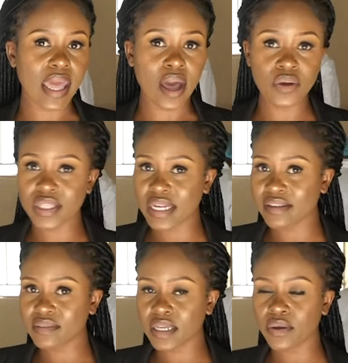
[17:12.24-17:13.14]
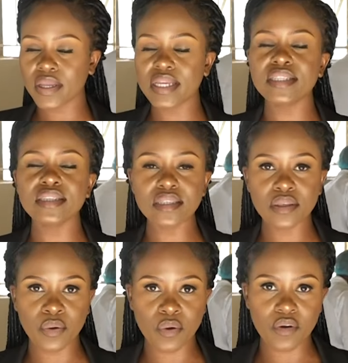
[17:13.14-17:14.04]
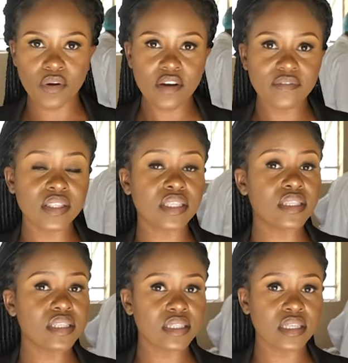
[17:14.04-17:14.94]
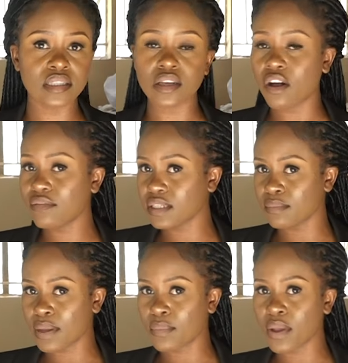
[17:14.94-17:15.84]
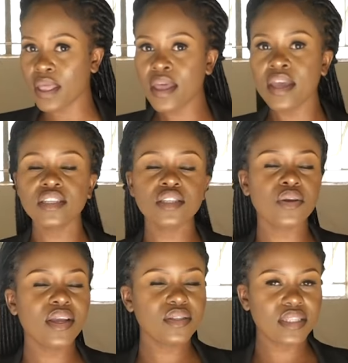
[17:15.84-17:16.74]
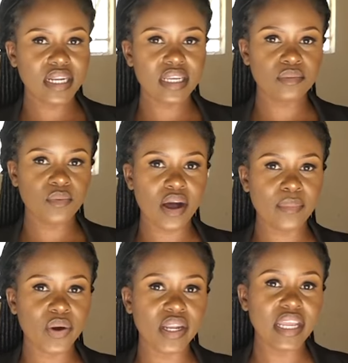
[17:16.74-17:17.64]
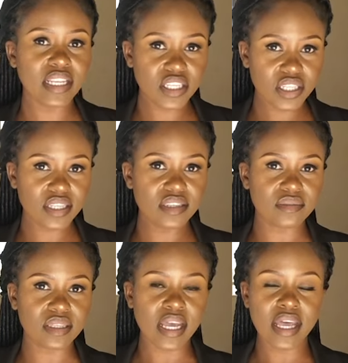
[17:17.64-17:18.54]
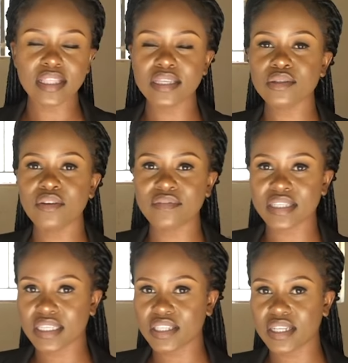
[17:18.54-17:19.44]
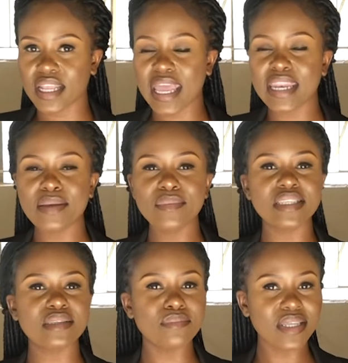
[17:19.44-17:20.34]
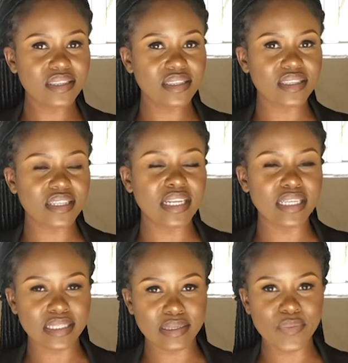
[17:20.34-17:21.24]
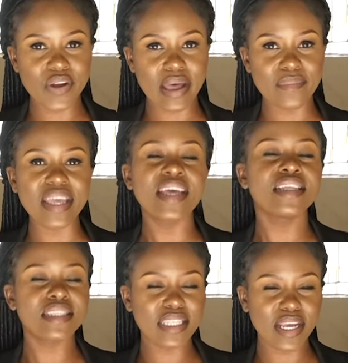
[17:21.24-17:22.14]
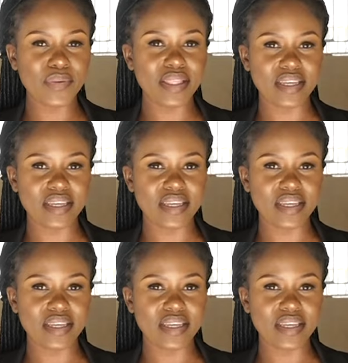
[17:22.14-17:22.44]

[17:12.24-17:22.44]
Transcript: a healthy lifestyle. It is the goal for the citizens of Zimbabwe. She's going to tell us more about her initiatives and this conversation. Her name is Mrs. Lizzy Mugabe. Stay with